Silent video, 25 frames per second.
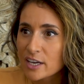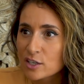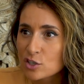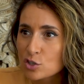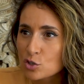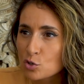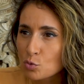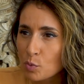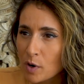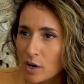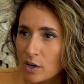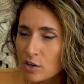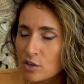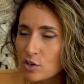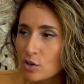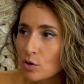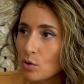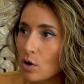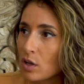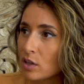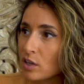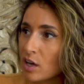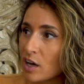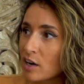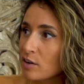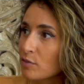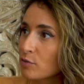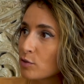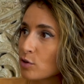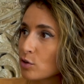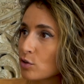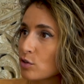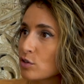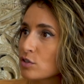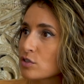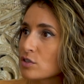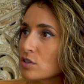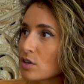I swear to you, a lot of
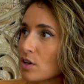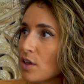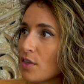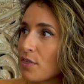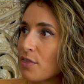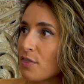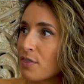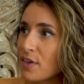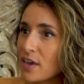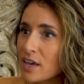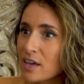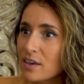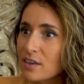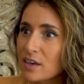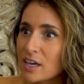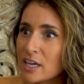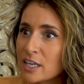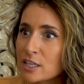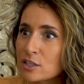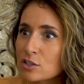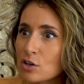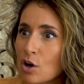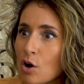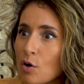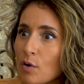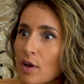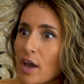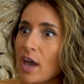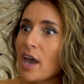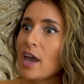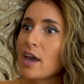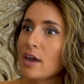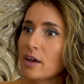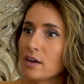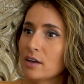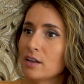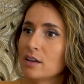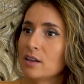girls think it's
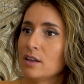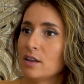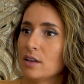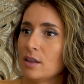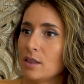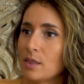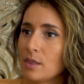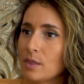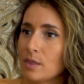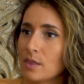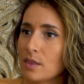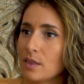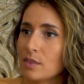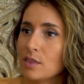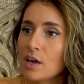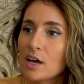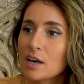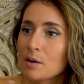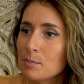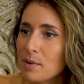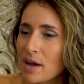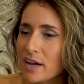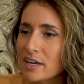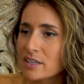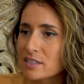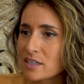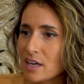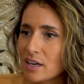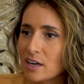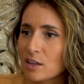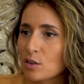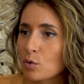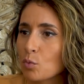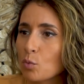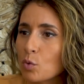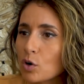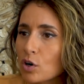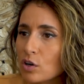okay. Not in Pakistan,
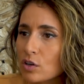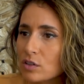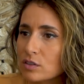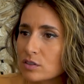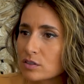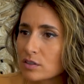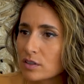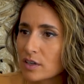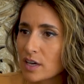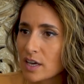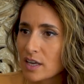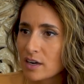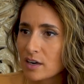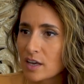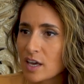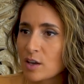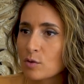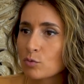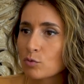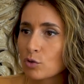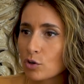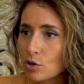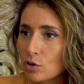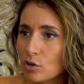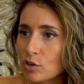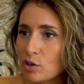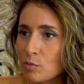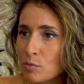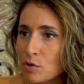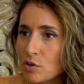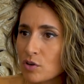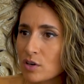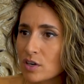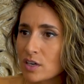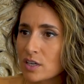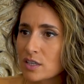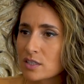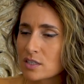in the world, in rural
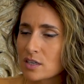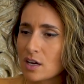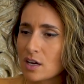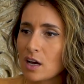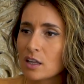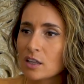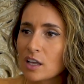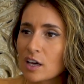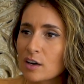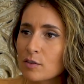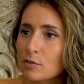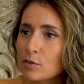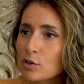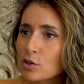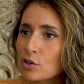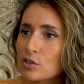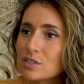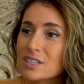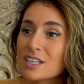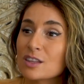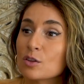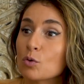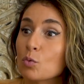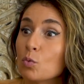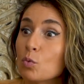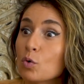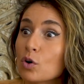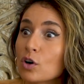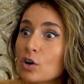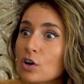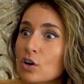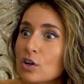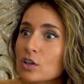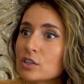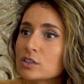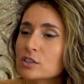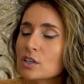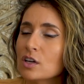communities. a lot of girls in the
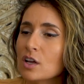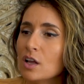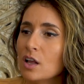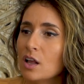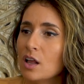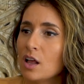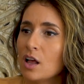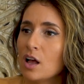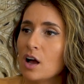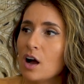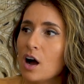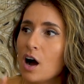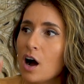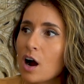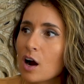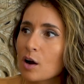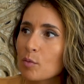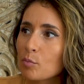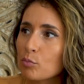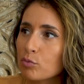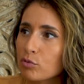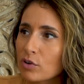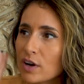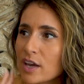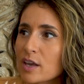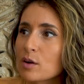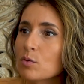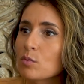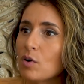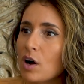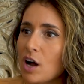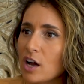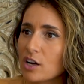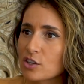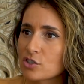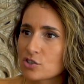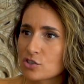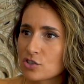world are
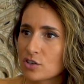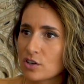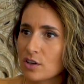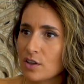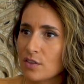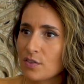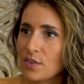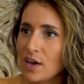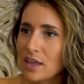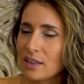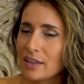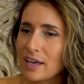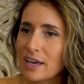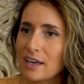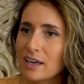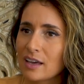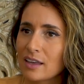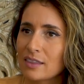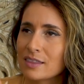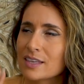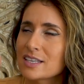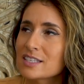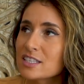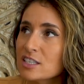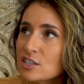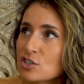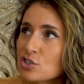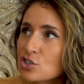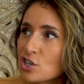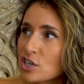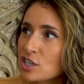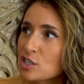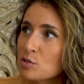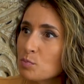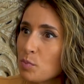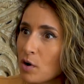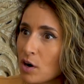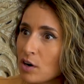brainwashed that, like, this is
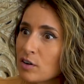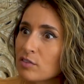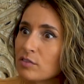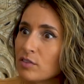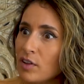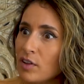just part of